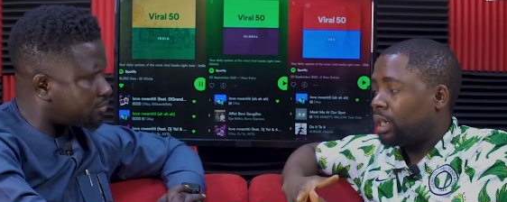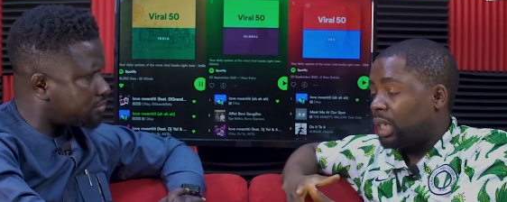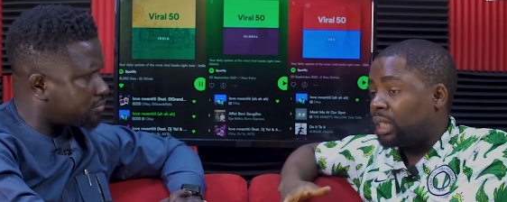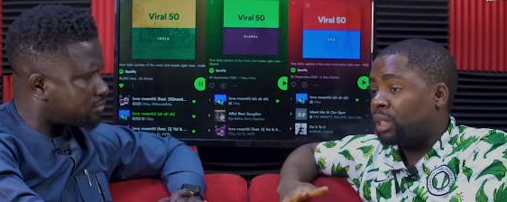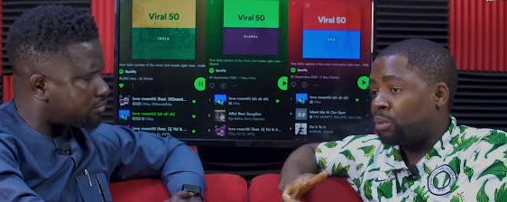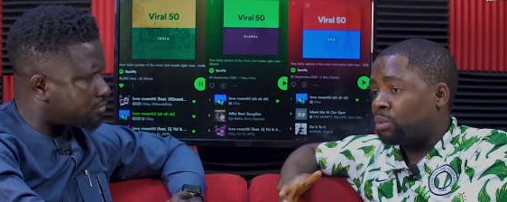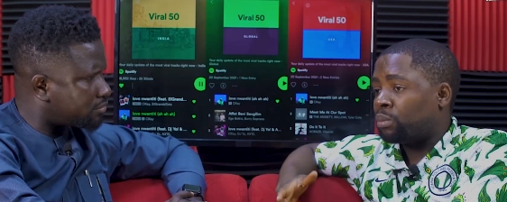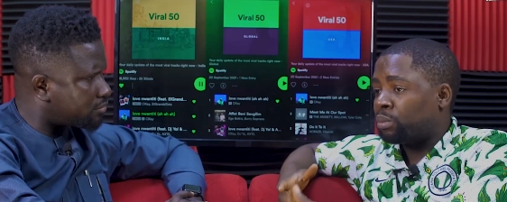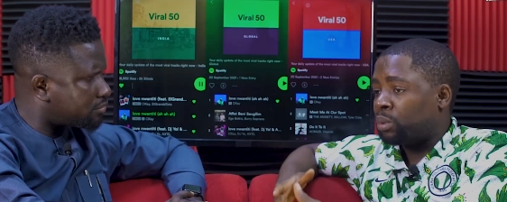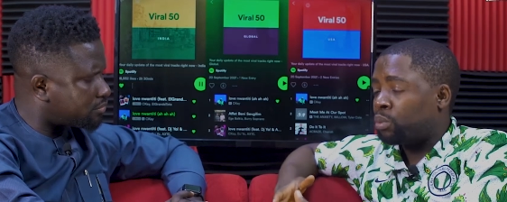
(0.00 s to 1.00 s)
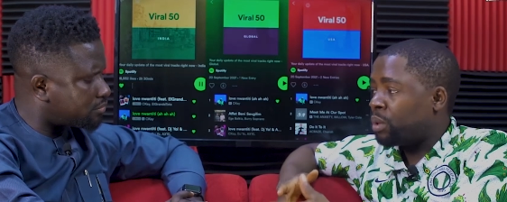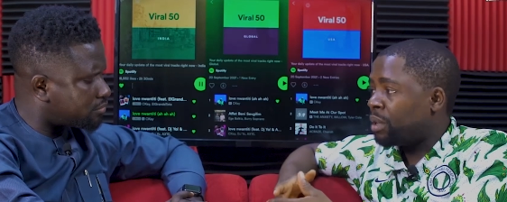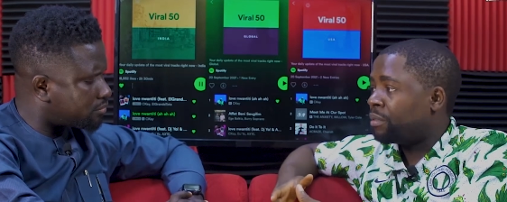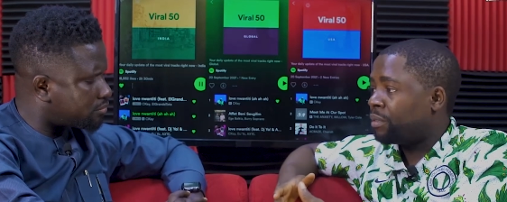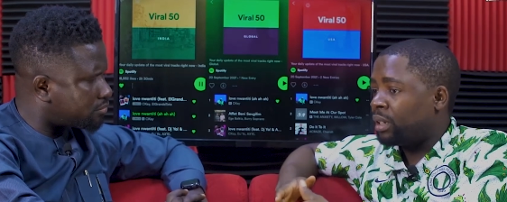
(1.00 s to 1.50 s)
Speaker 1: Mm. The, the,
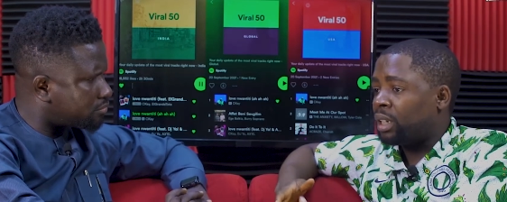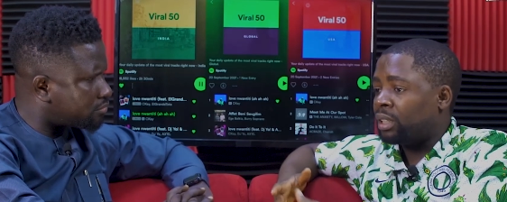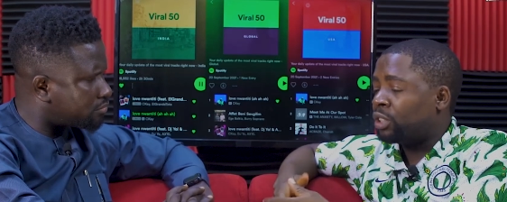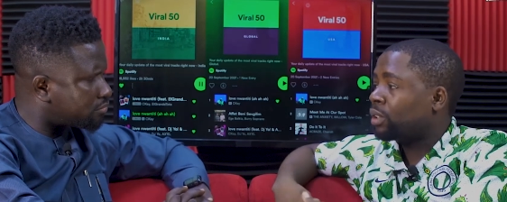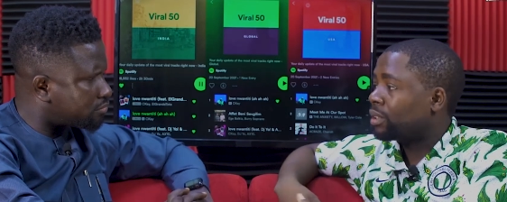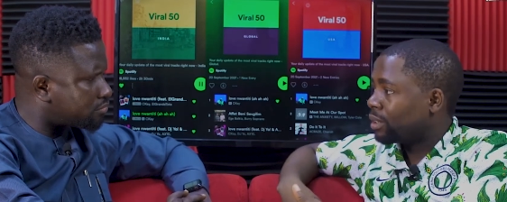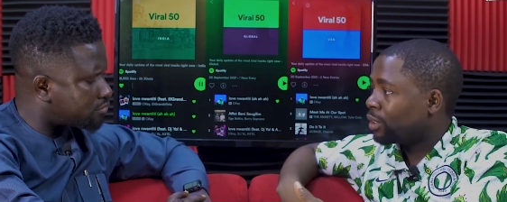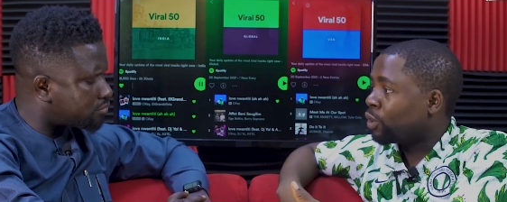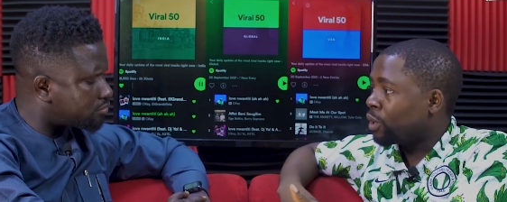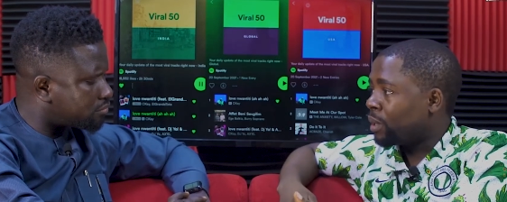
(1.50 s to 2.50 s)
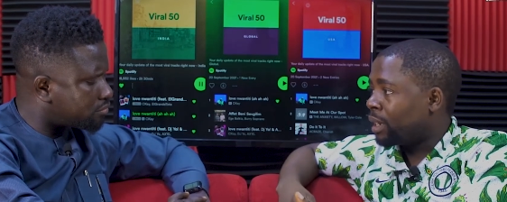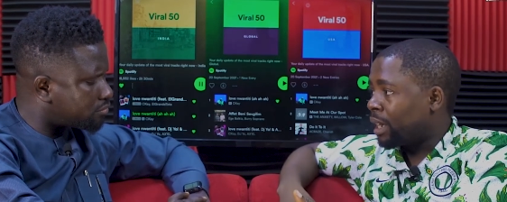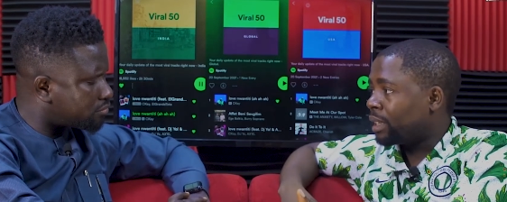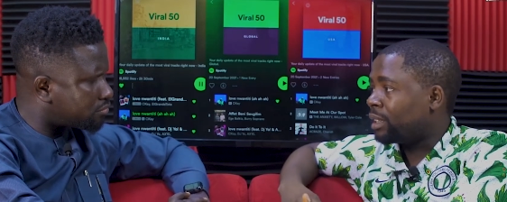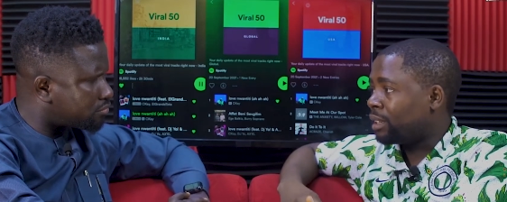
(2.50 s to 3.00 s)
wave is just go,
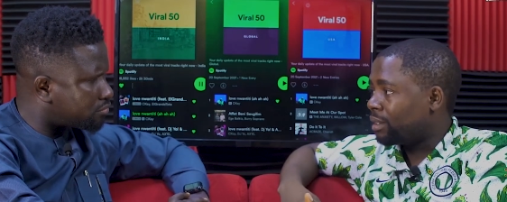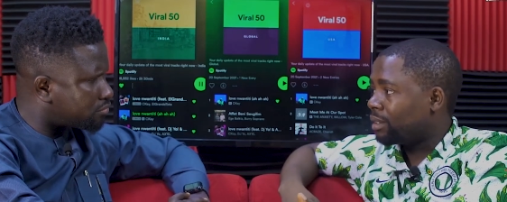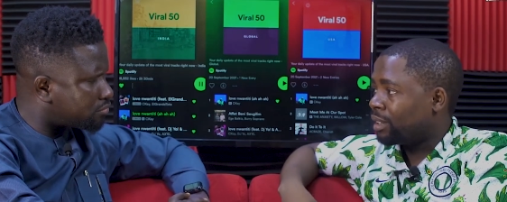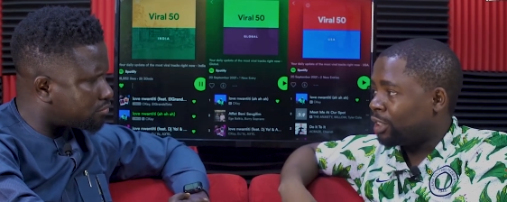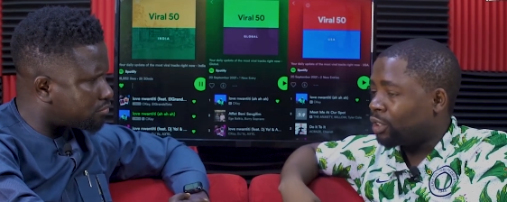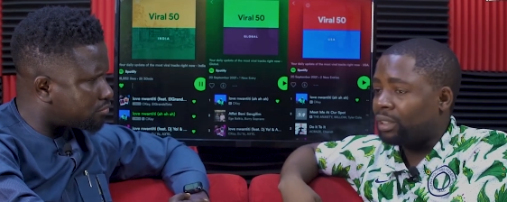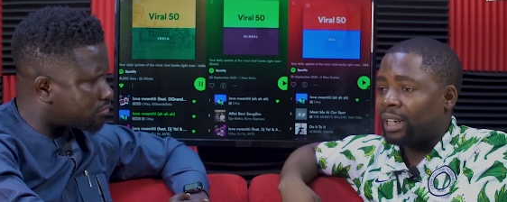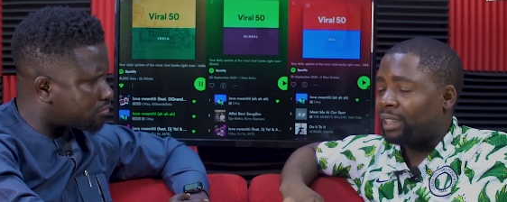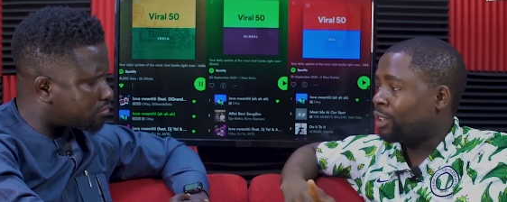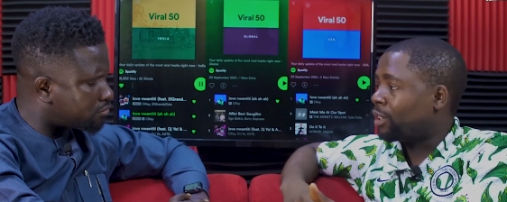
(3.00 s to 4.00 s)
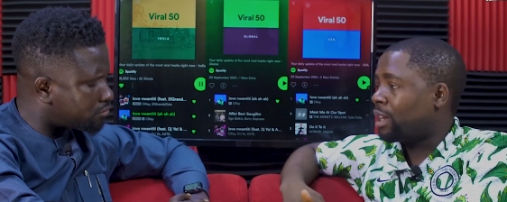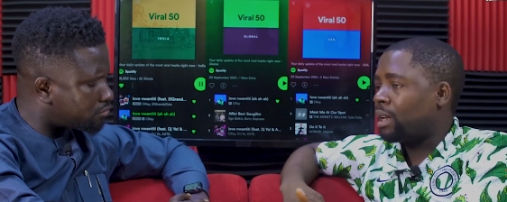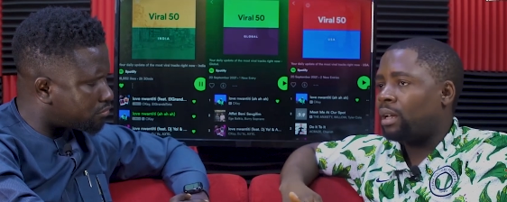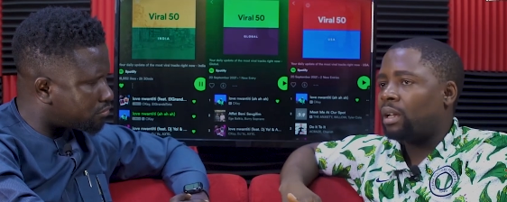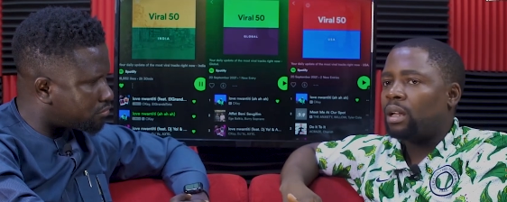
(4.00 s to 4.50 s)
getting it's just getting
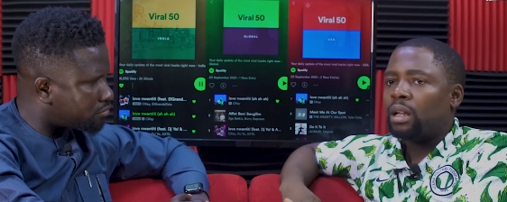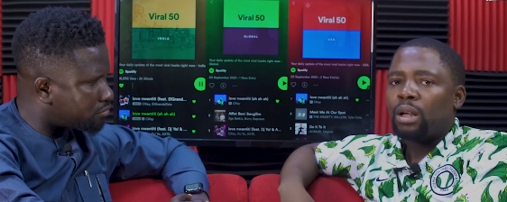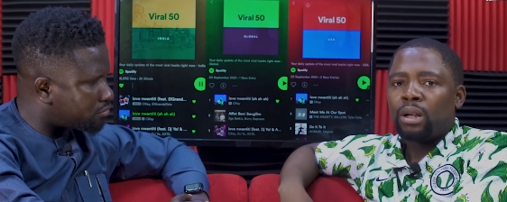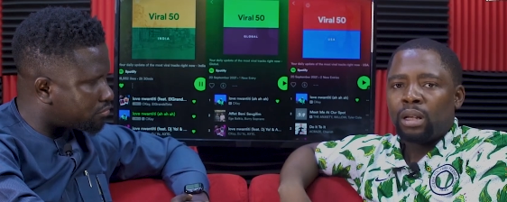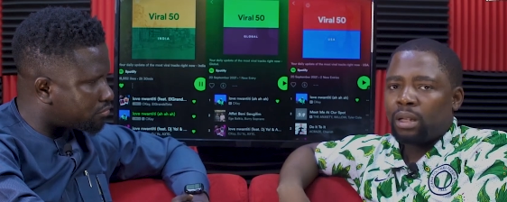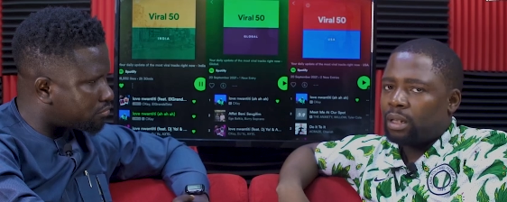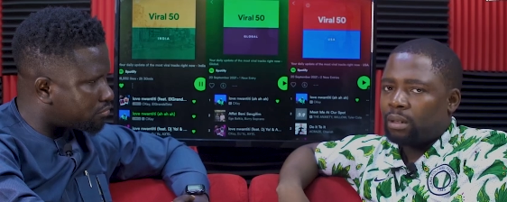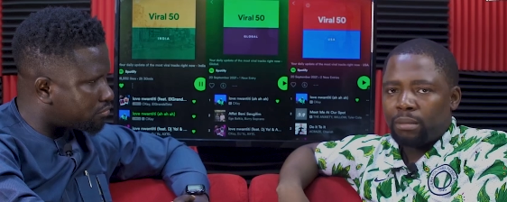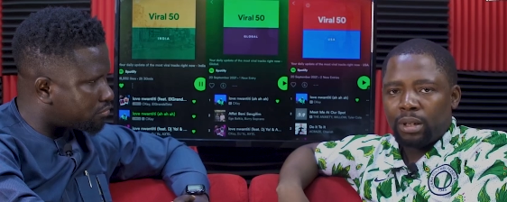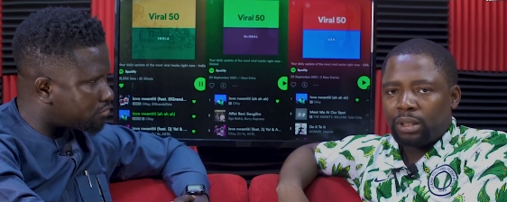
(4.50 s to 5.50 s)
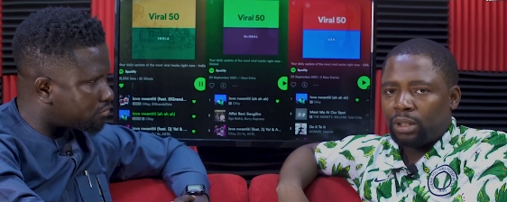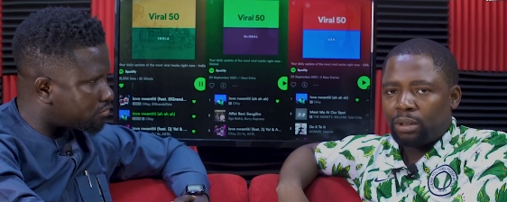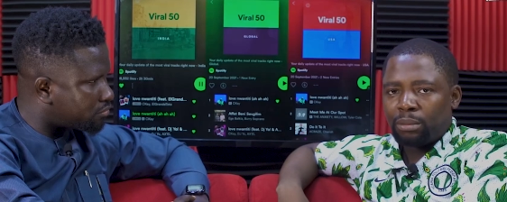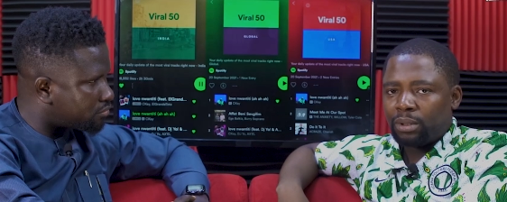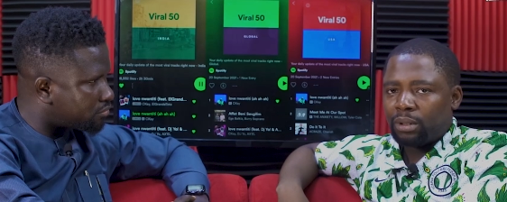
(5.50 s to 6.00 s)
uh, not
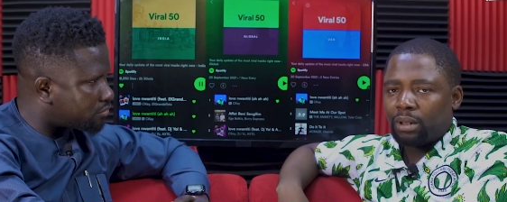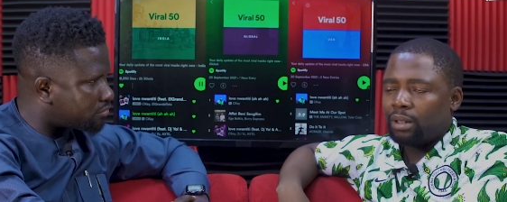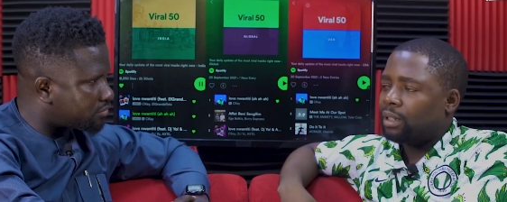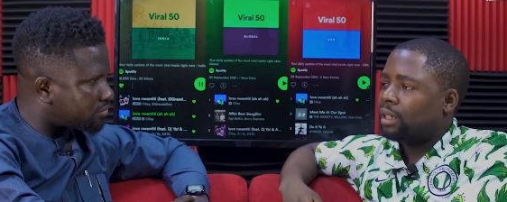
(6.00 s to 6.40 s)
sharing, but so.